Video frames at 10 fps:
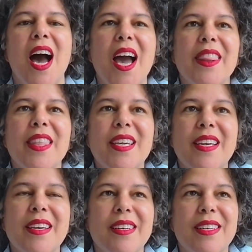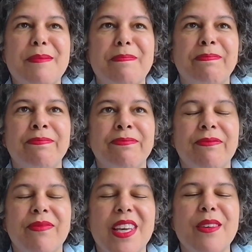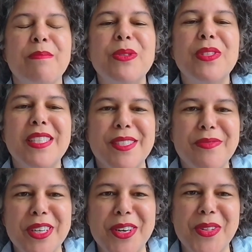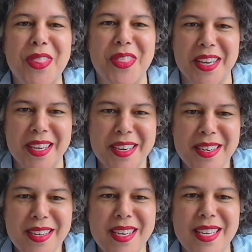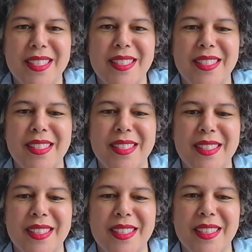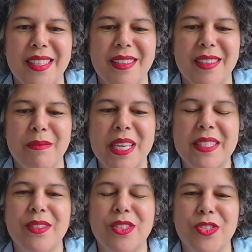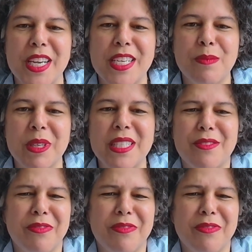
I think the most difficult thing is, it may sound strange, but it's